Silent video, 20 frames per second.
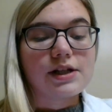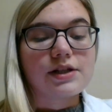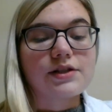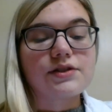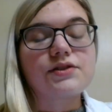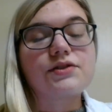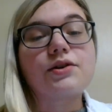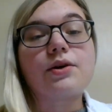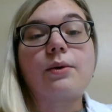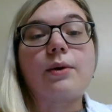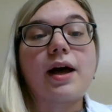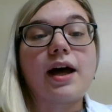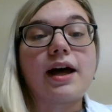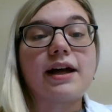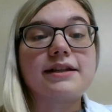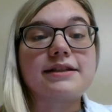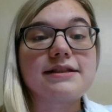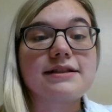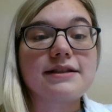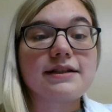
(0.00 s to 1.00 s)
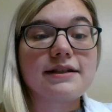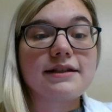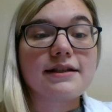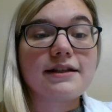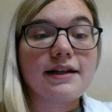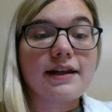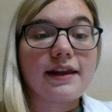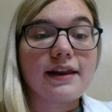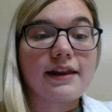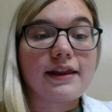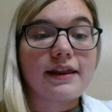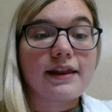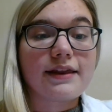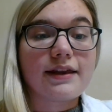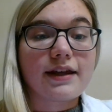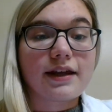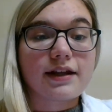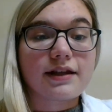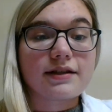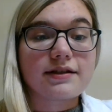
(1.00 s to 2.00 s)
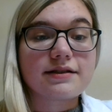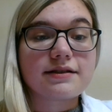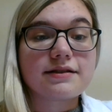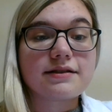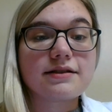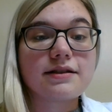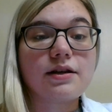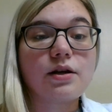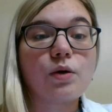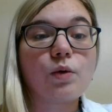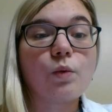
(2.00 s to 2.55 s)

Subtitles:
So I did this